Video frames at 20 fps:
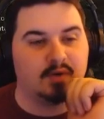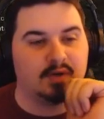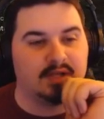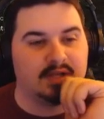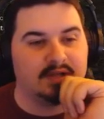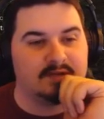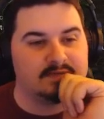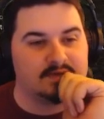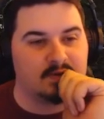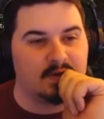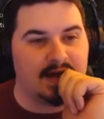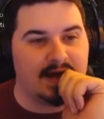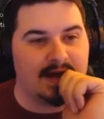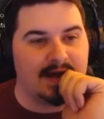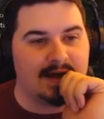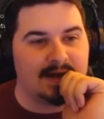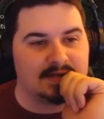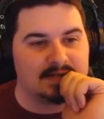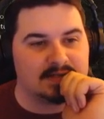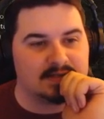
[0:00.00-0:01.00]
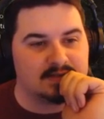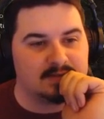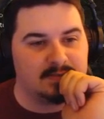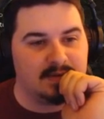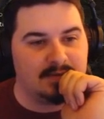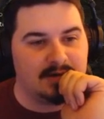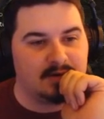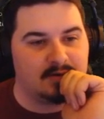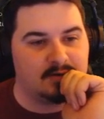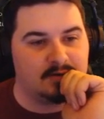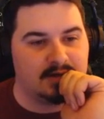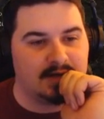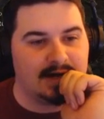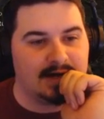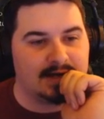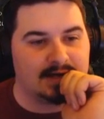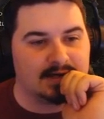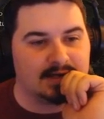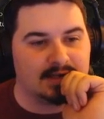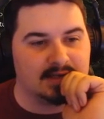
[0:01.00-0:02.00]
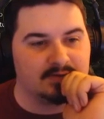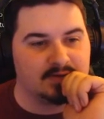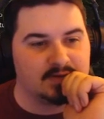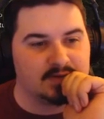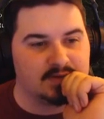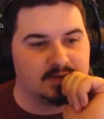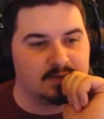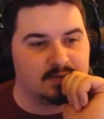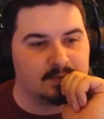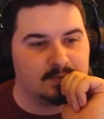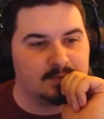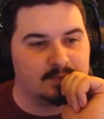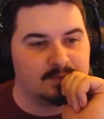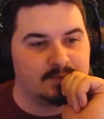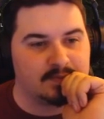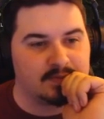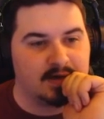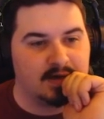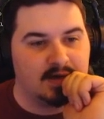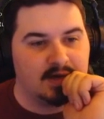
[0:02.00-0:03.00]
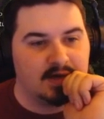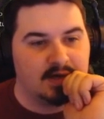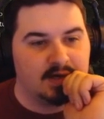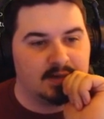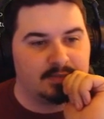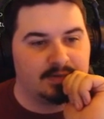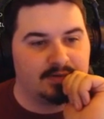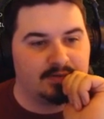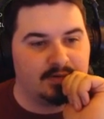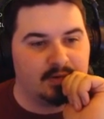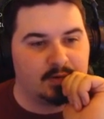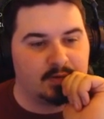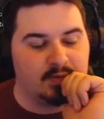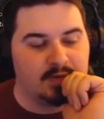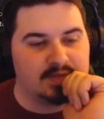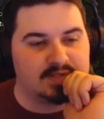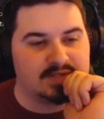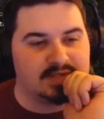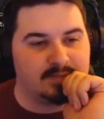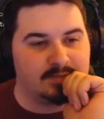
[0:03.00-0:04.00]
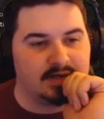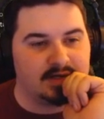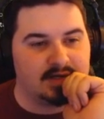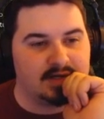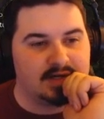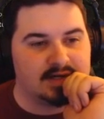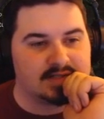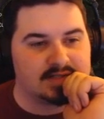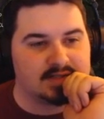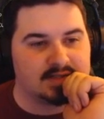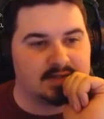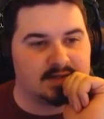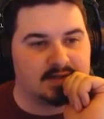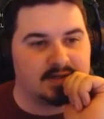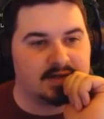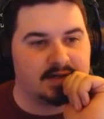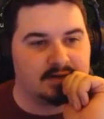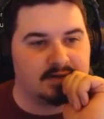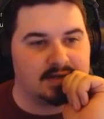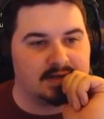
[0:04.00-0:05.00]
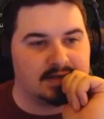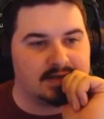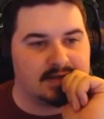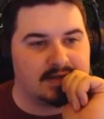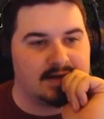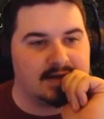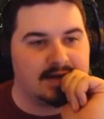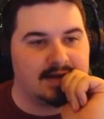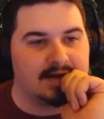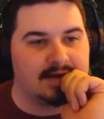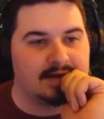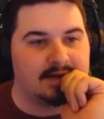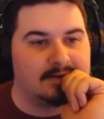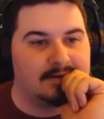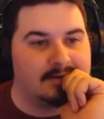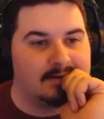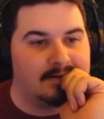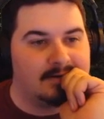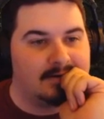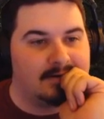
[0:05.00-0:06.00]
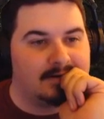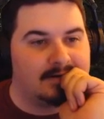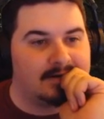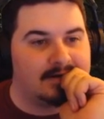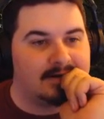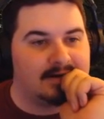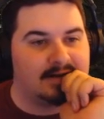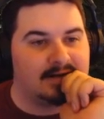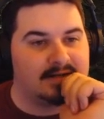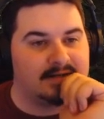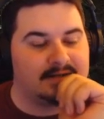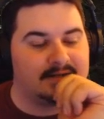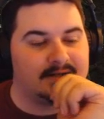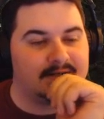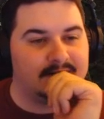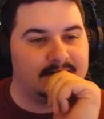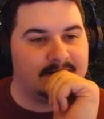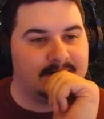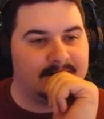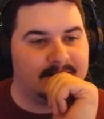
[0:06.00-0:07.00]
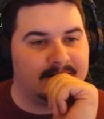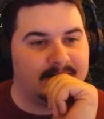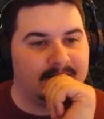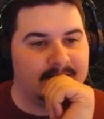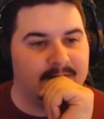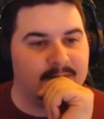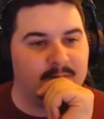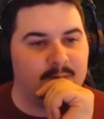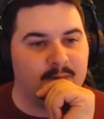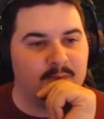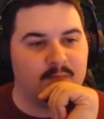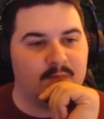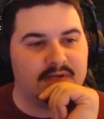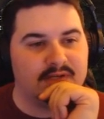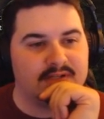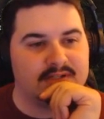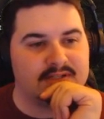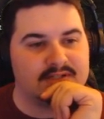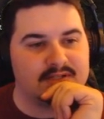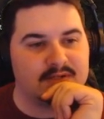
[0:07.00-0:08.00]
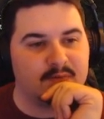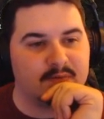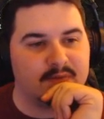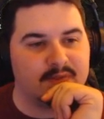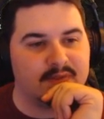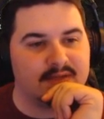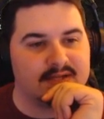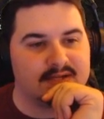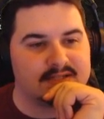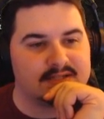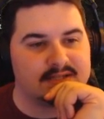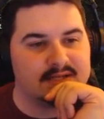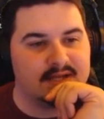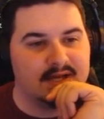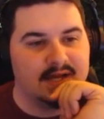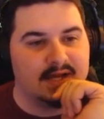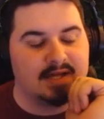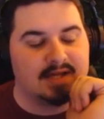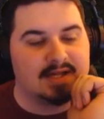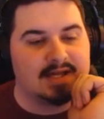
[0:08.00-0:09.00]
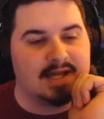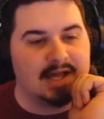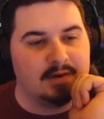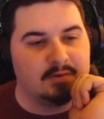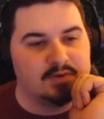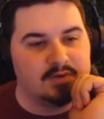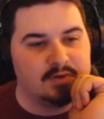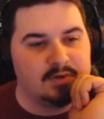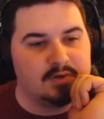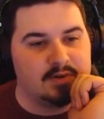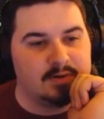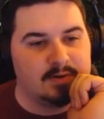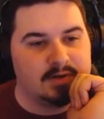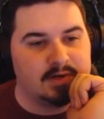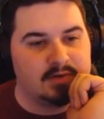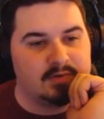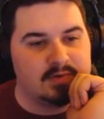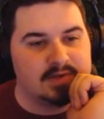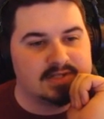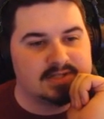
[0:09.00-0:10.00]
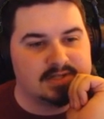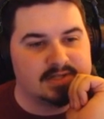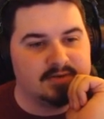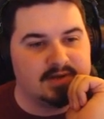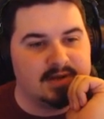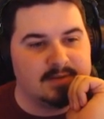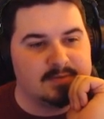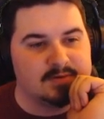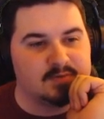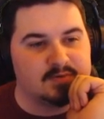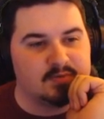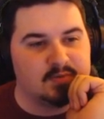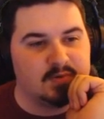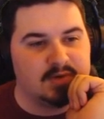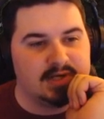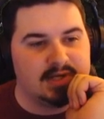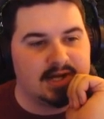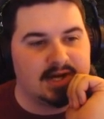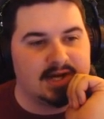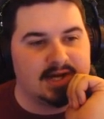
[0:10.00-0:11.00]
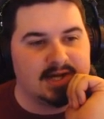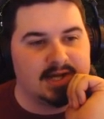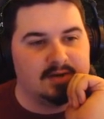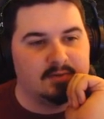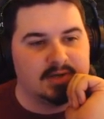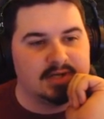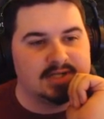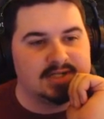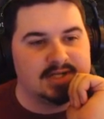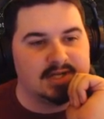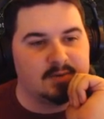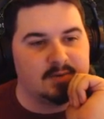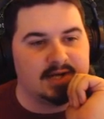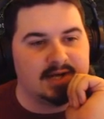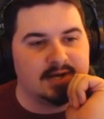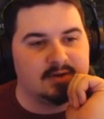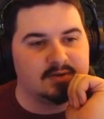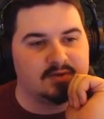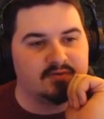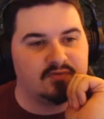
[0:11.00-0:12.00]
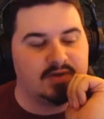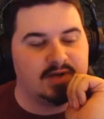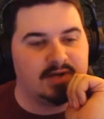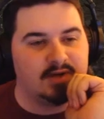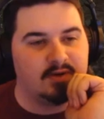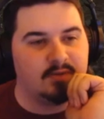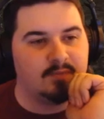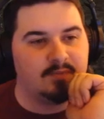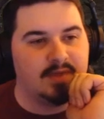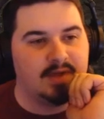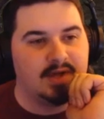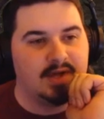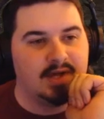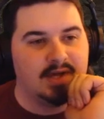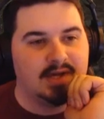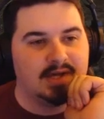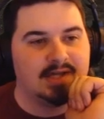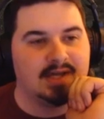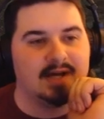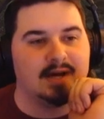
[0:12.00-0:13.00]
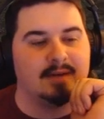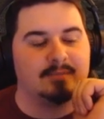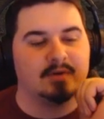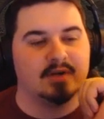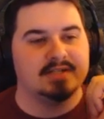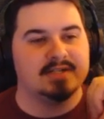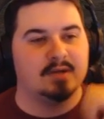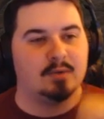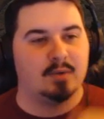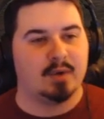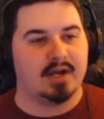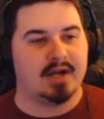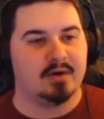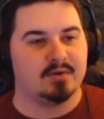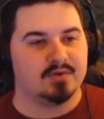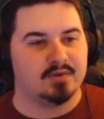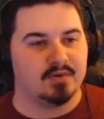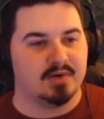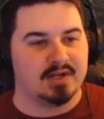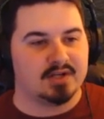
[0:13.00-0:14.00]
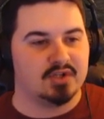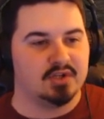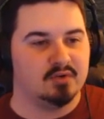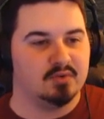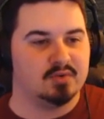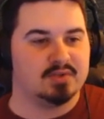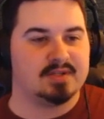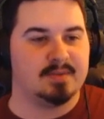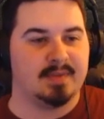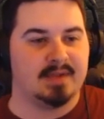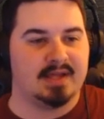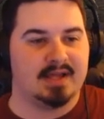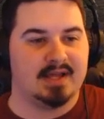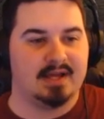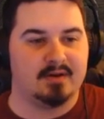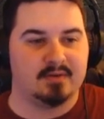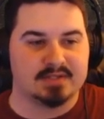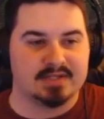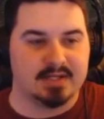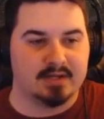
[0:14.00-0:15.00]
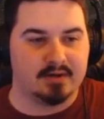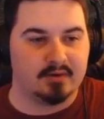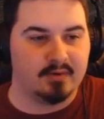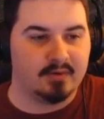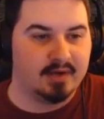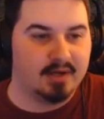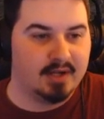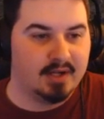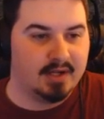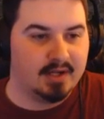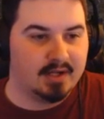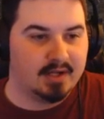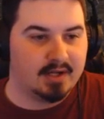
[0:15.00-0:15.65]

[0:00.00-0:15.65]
more glyphs to add, so maybe I could add a glyph or two. Provoke reduce MP cost. No, I don't need that. I do want to stick with this. Counter, increase skill damage by 20. I kind of want to take away counter for now. Yeah, I'm gonna take away counter and actually do something else here.